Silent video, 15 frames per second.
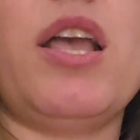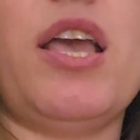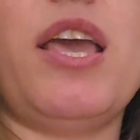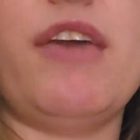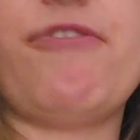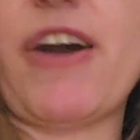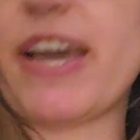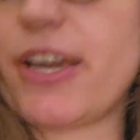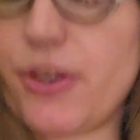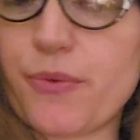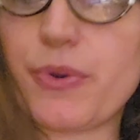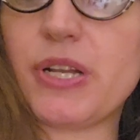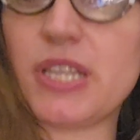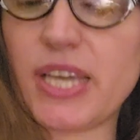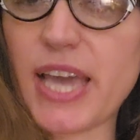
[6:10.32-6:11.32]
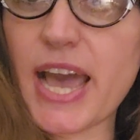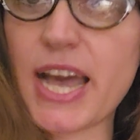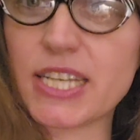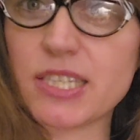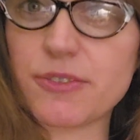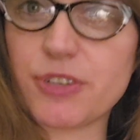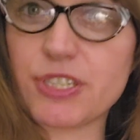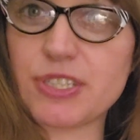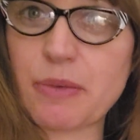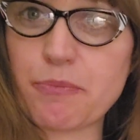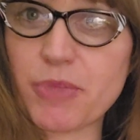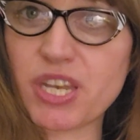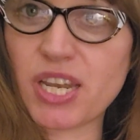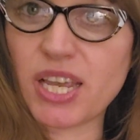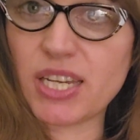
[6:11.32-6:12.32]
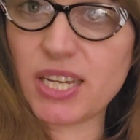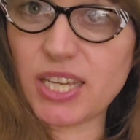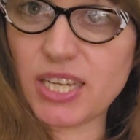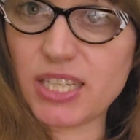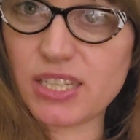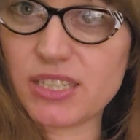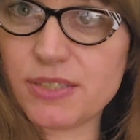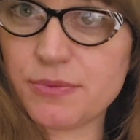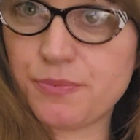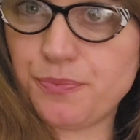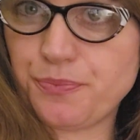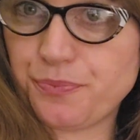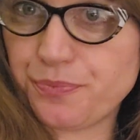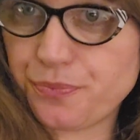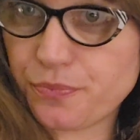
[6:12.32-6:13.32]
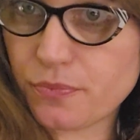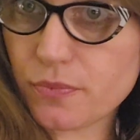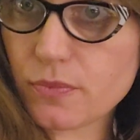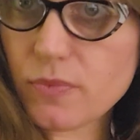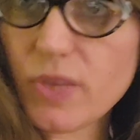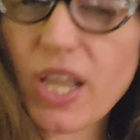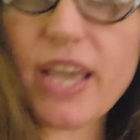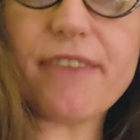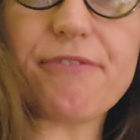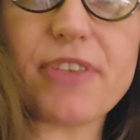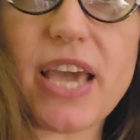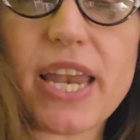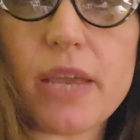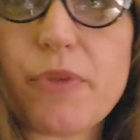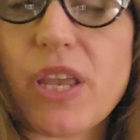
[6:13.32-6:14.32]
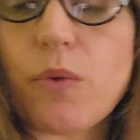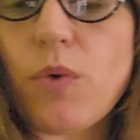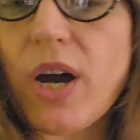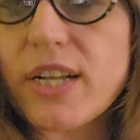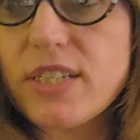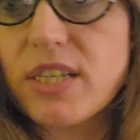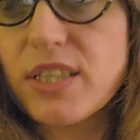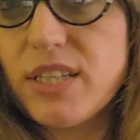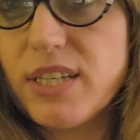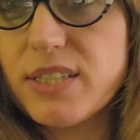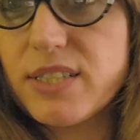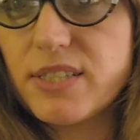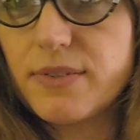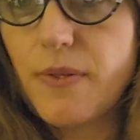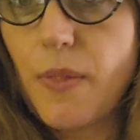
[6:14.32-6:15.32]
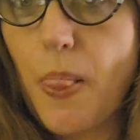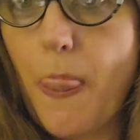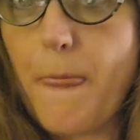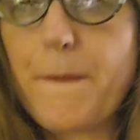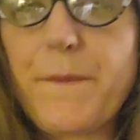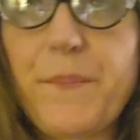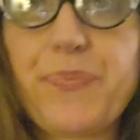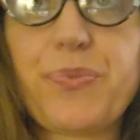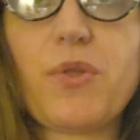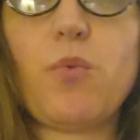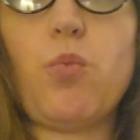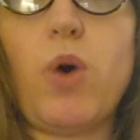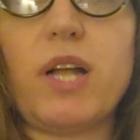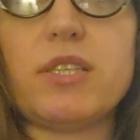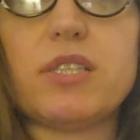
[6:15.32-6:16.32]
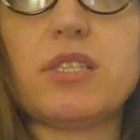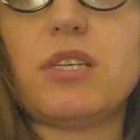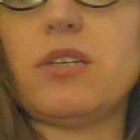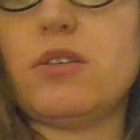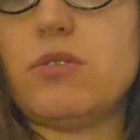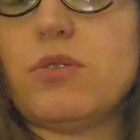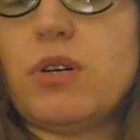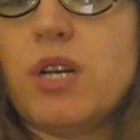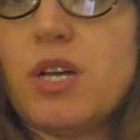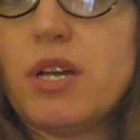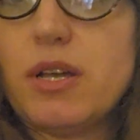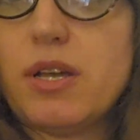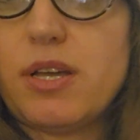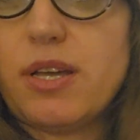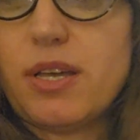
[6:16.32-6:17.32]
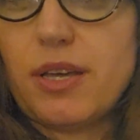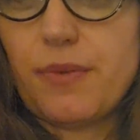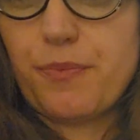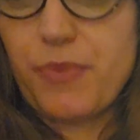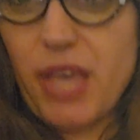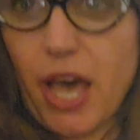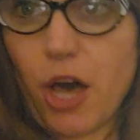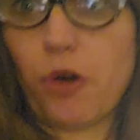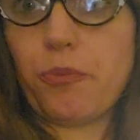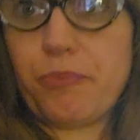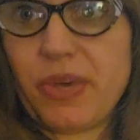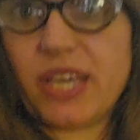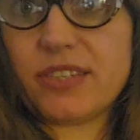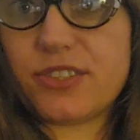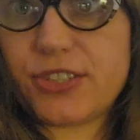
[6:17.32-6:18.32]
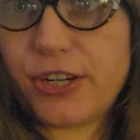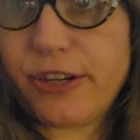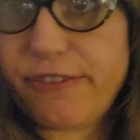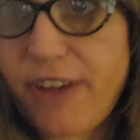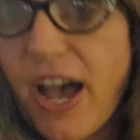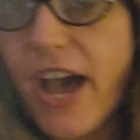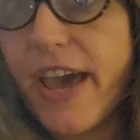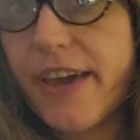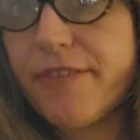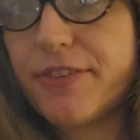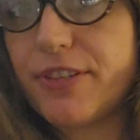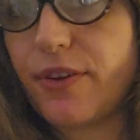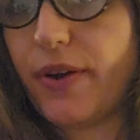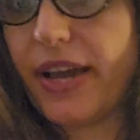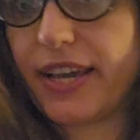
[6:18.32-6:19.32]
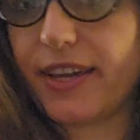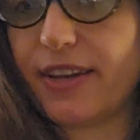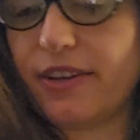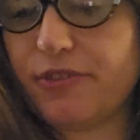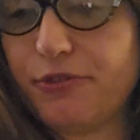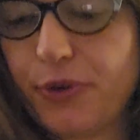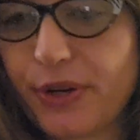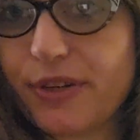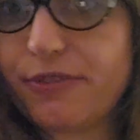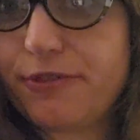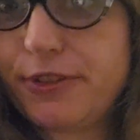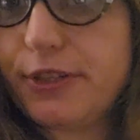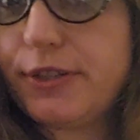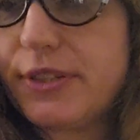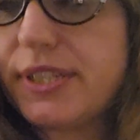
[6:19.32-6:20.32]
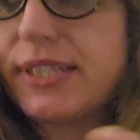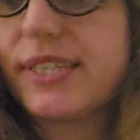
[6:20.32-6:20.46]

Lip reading: If I could really ask for something I need, if anybody watching this wants to help me survive so I can afford food and